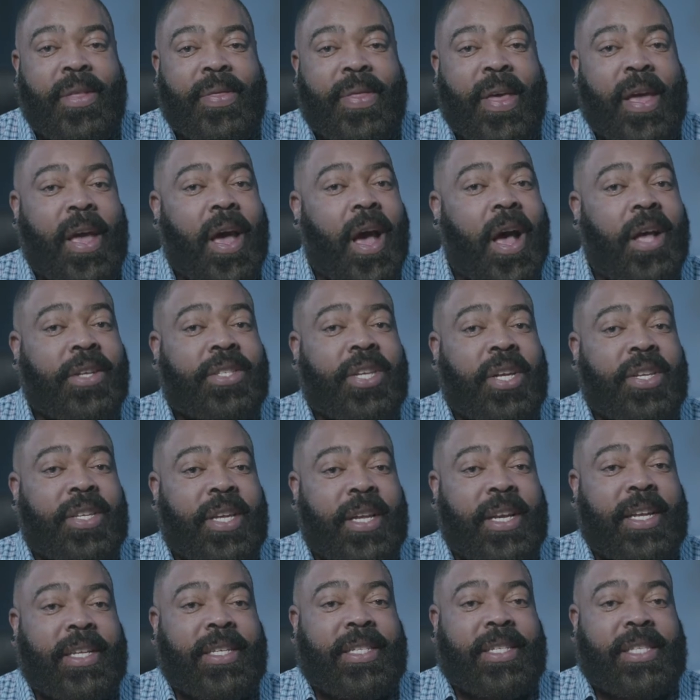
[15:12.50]
They also
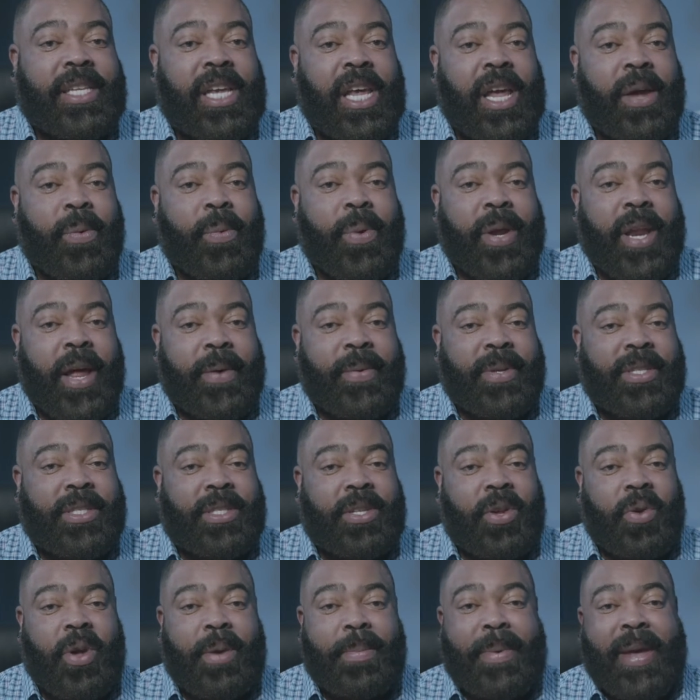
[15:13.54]
didn't see what I was
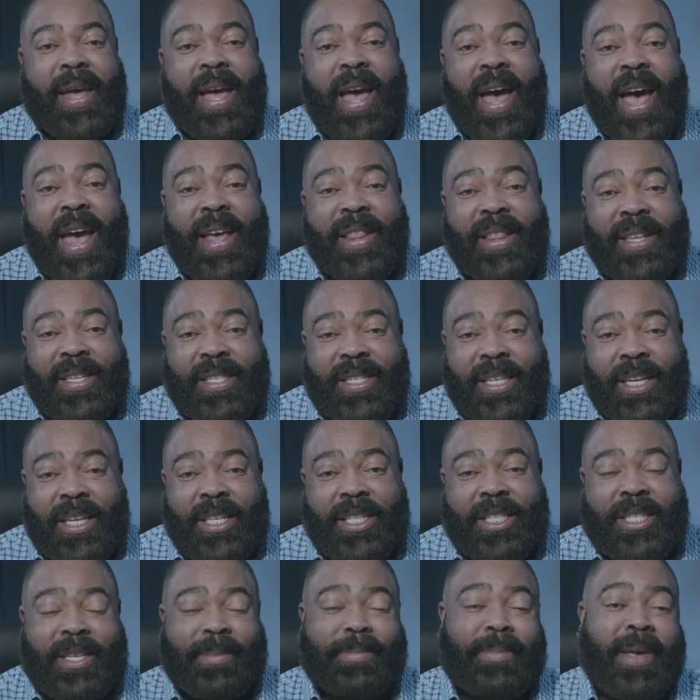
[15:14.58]
doing behind the
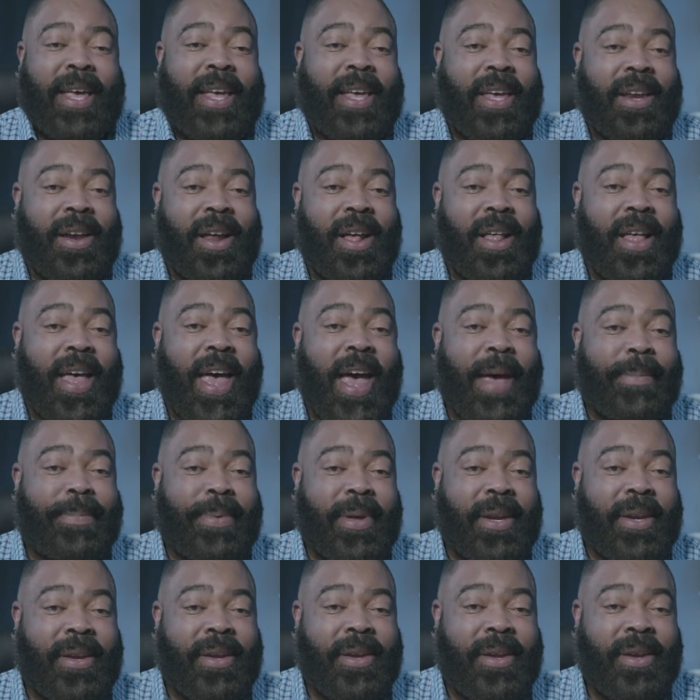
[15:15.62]
scenes to make it all
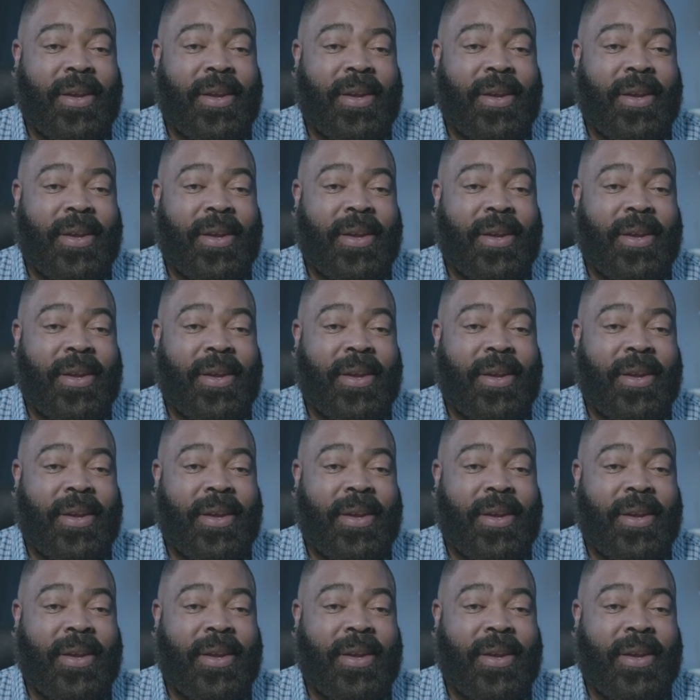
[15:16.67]
happen.